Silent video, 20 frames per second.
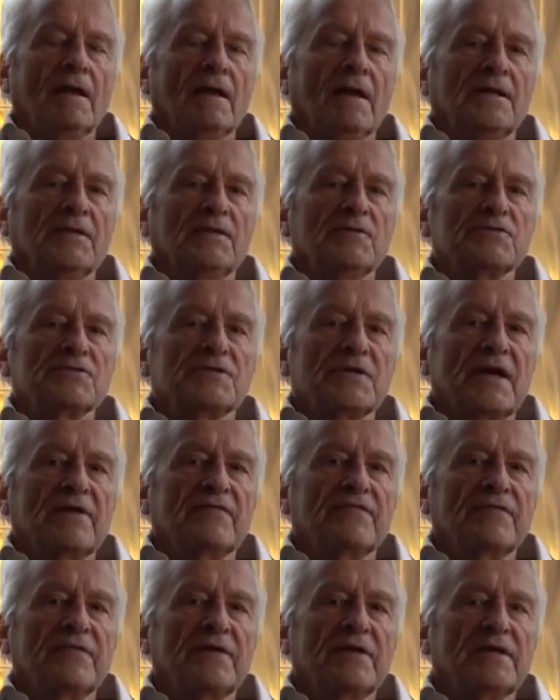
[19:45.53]
You start
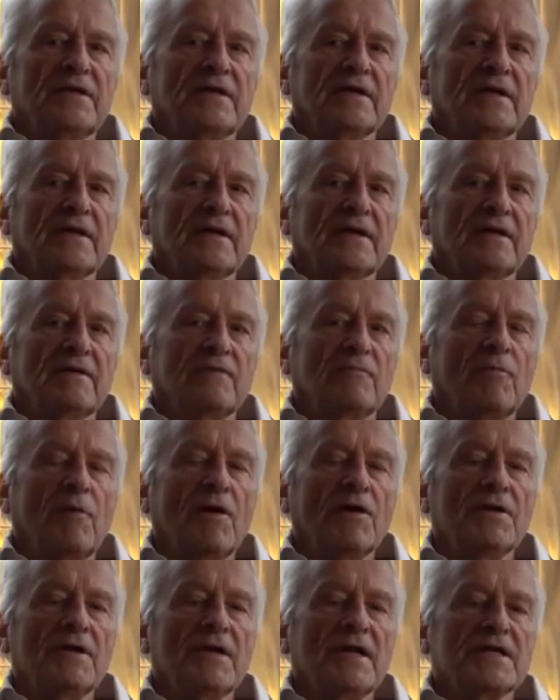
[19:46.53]
feeling in
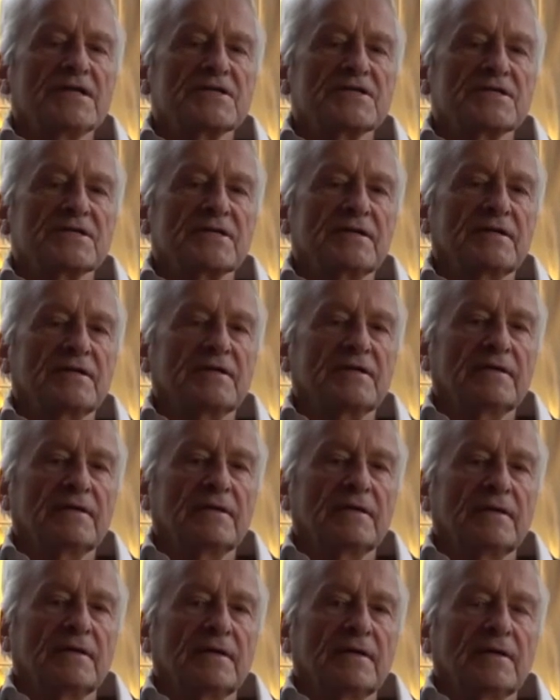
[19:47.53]
oneness
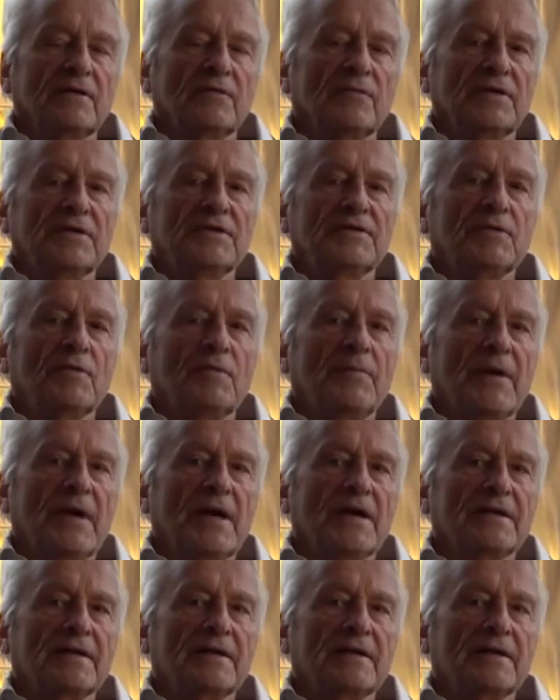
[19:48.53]
with your partner.